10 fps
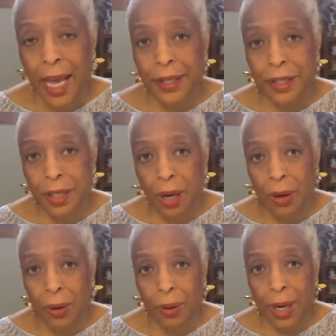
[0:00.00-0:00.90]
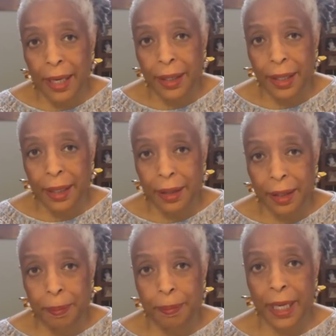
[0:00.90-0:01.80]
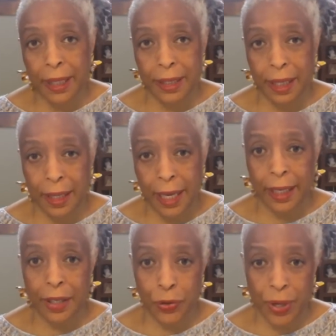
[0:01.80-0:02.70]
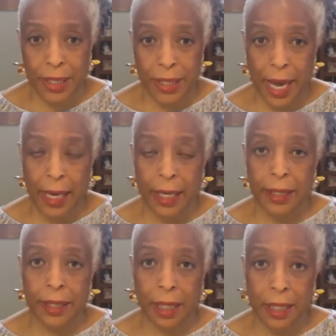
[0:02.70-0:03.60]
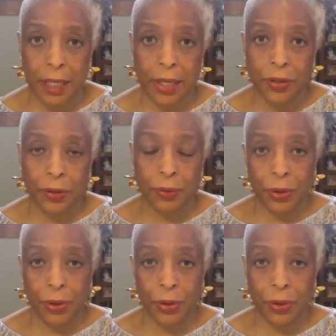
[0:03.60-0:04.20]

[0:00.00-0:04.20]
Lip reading: And so I think the biggest thing that can address that is to continue